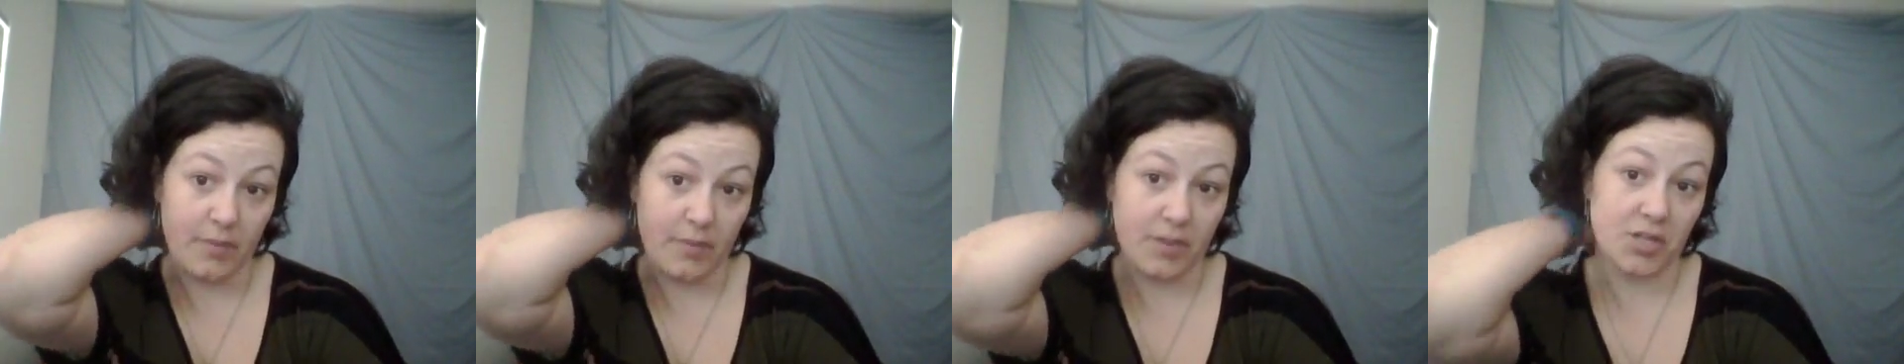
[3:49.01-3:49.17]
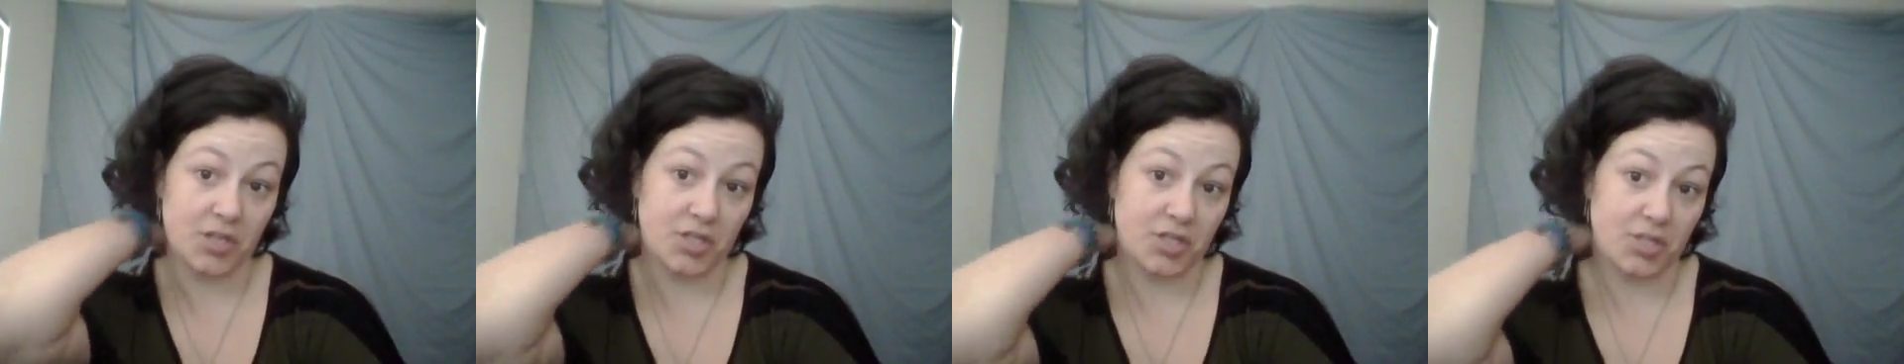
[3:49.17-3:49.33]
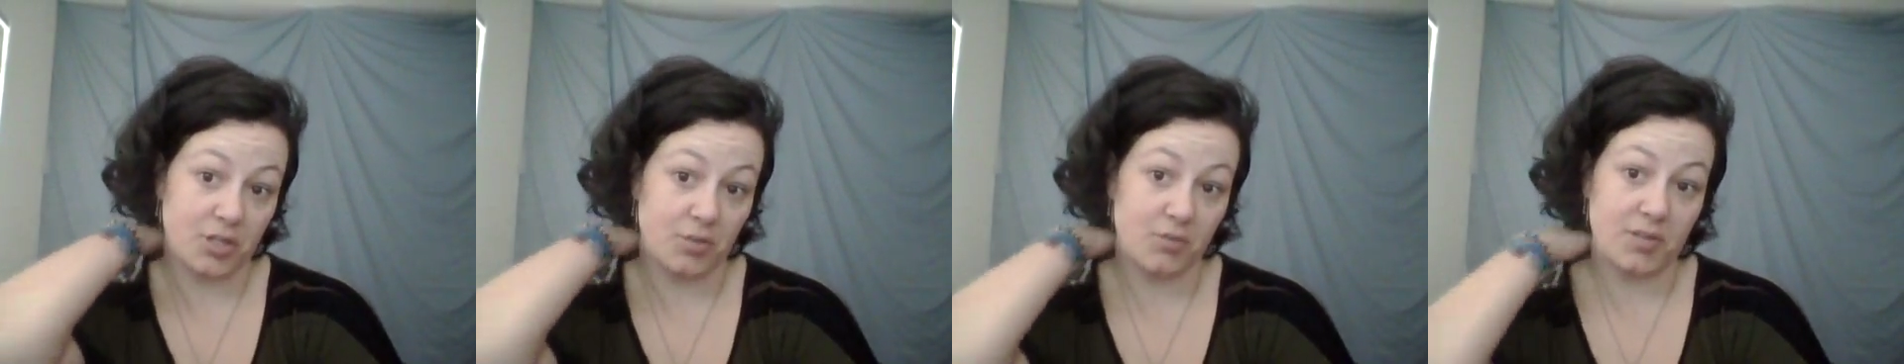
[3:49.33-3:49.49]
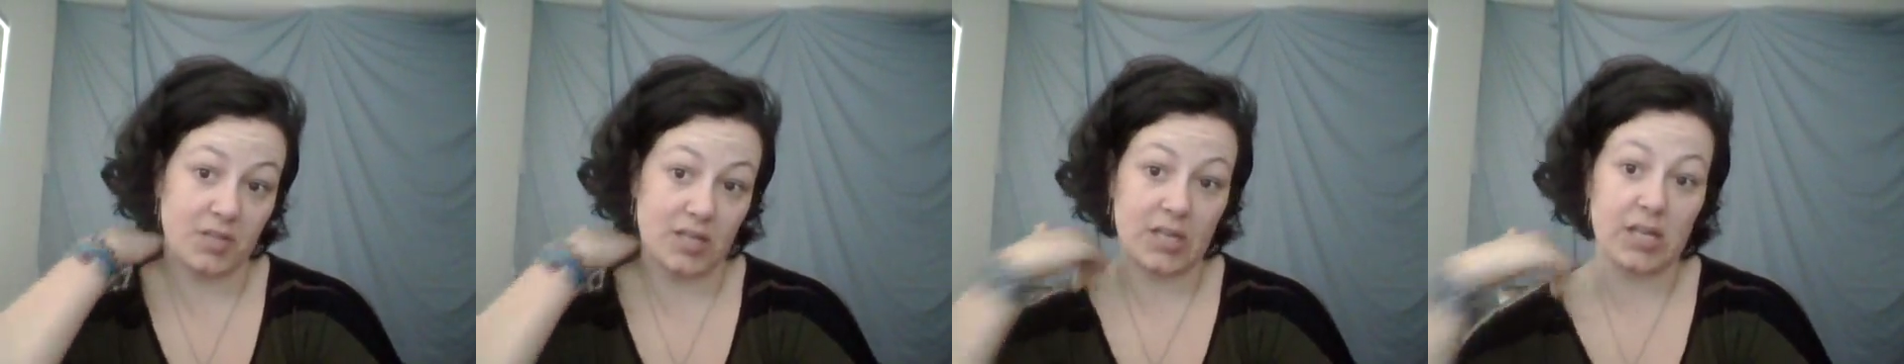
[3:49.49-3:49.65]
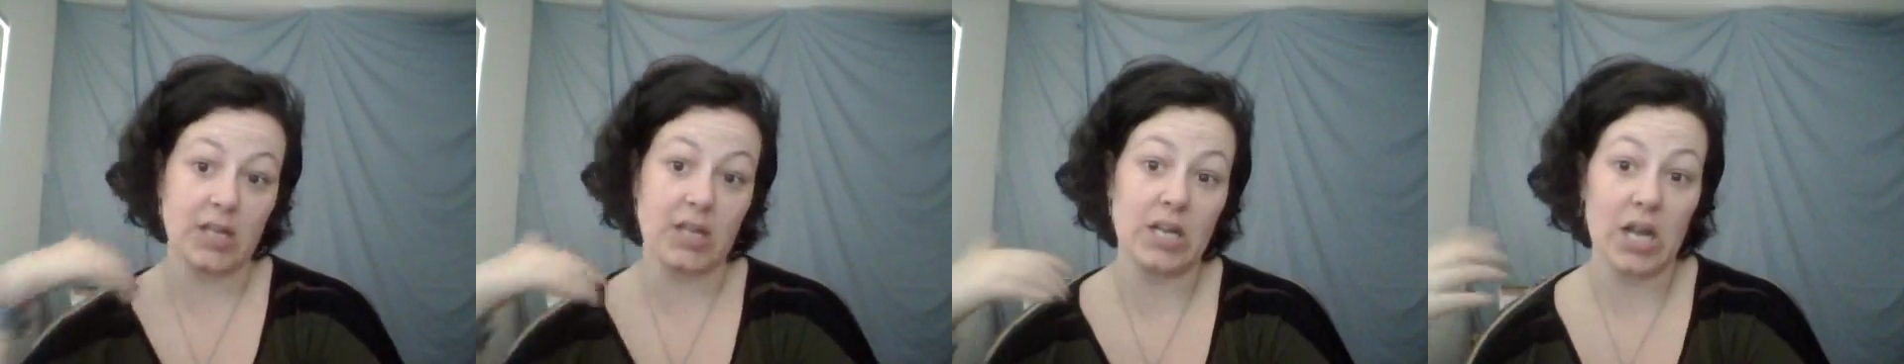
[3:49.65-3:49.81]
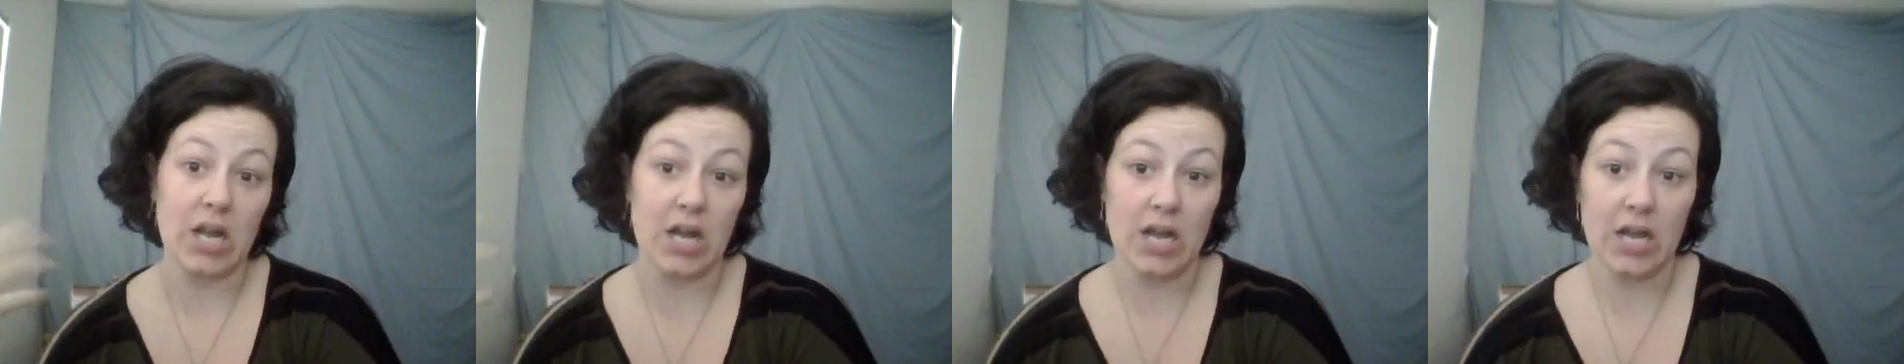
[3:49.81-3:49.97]
but that she was
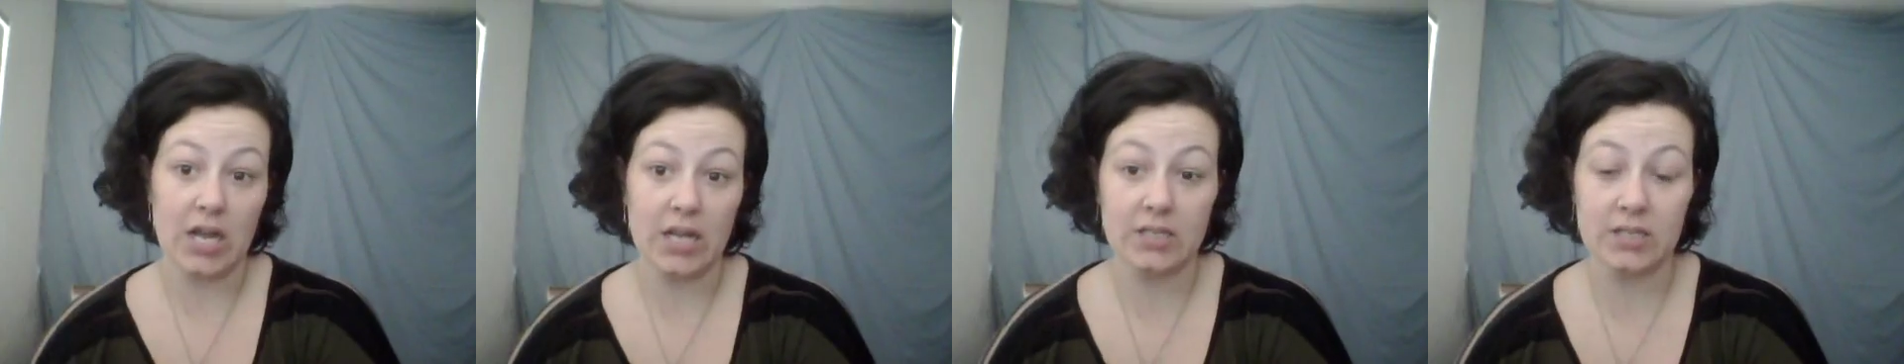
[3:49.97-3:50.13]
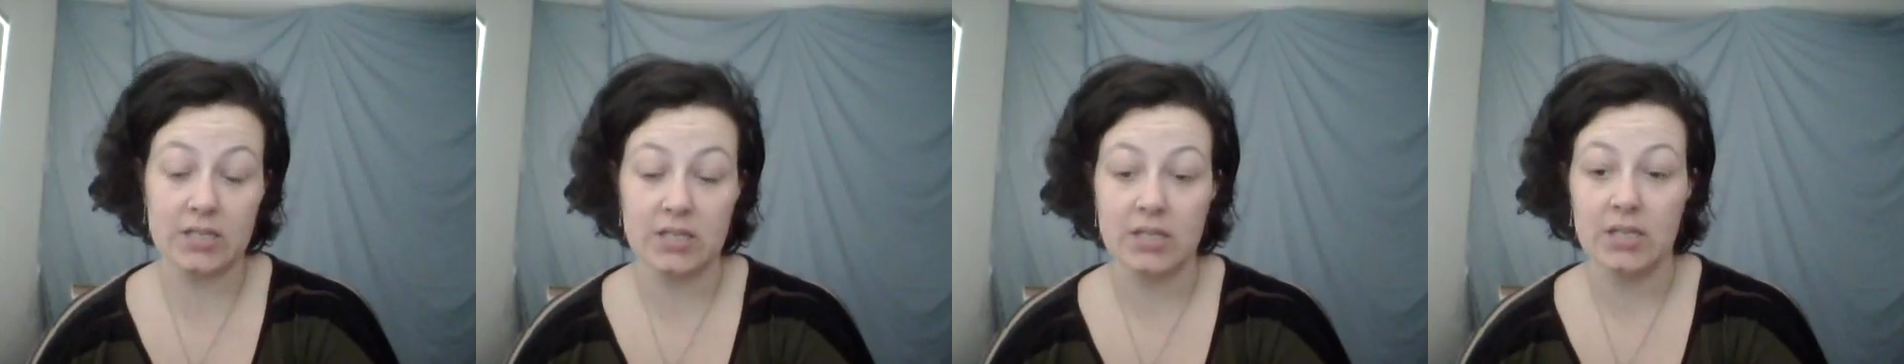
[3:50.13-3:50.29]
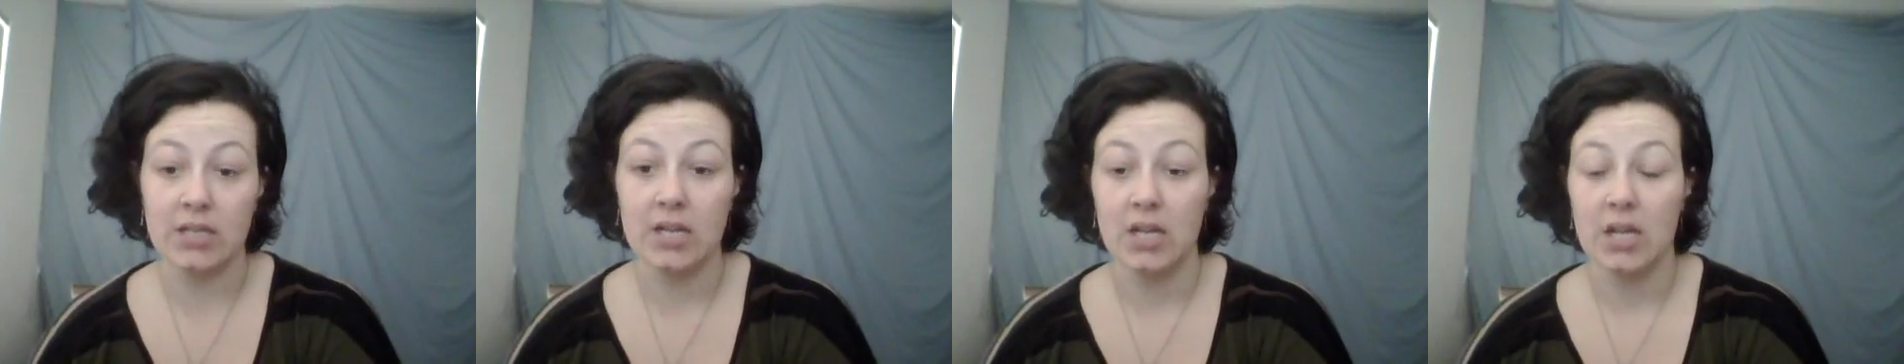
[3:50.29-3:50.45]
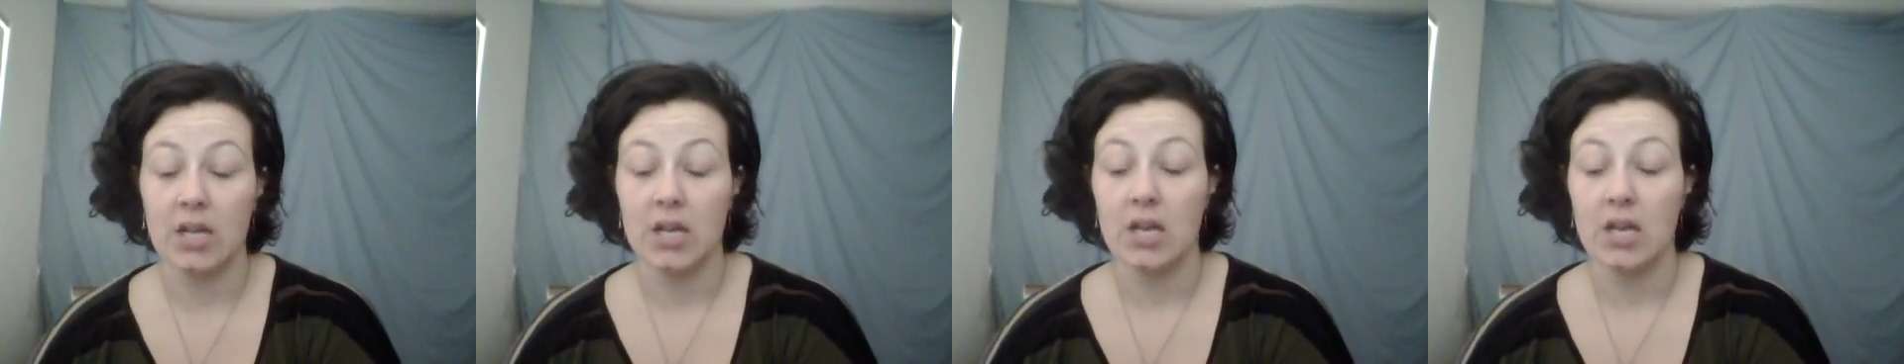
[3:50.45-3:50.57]
gonna cut